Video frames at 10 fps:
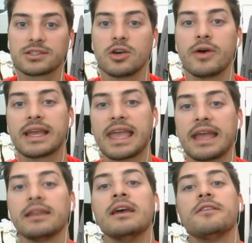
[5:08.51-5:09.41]
So
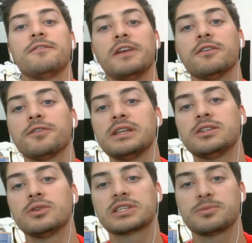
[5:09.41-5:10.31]
again, feel free
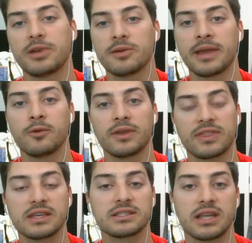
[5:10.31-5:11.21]
to experiment with
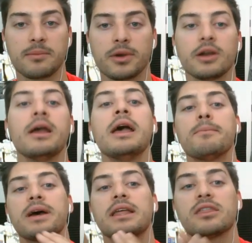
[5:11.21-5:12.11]
this number,
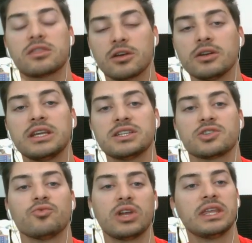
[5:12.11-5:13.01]
but 30 is
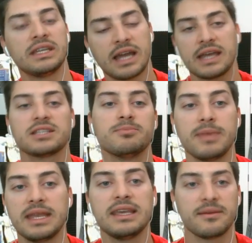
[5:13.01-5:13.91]
a really nice
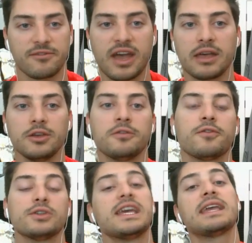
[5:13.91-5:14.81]
medium value
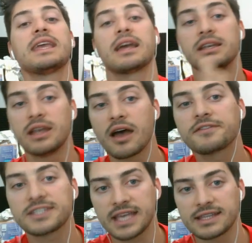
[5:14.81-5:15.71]
for taking
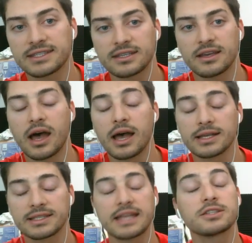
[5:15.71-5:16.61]
enough sense,
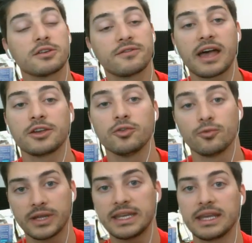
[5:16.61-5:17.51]
uh, sensor value
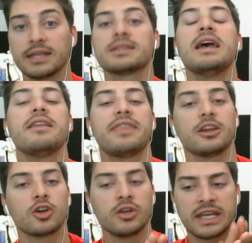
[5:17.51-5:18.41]
readings that
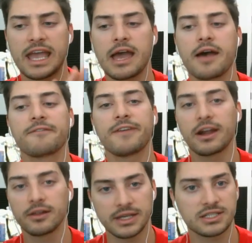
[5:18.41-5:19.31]
you're going to get a
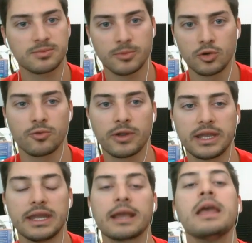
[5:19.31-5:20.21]
fairly smooth
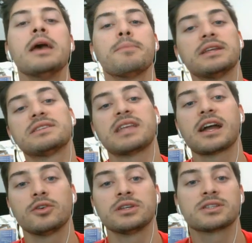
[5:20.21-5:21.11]
reading, but it's
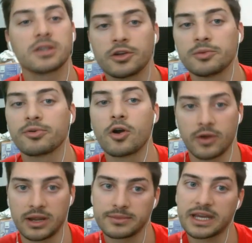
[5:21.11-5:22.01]
not going to slow your
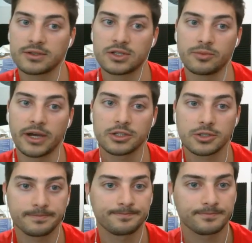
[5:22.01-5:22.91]
program down too
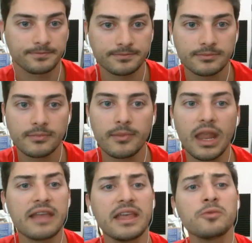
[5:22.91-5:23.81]
much.
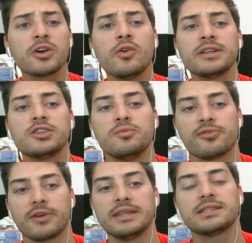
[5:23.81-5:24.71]
And then we're going to
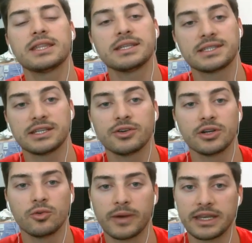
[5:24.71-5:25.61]
print to the
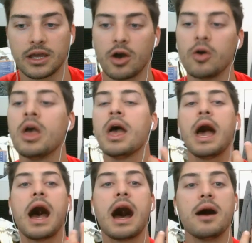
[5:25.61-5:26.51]
serial window
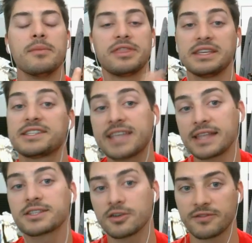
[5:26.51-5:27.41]
um, this
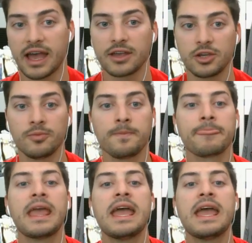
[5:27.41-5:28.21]
sensor value.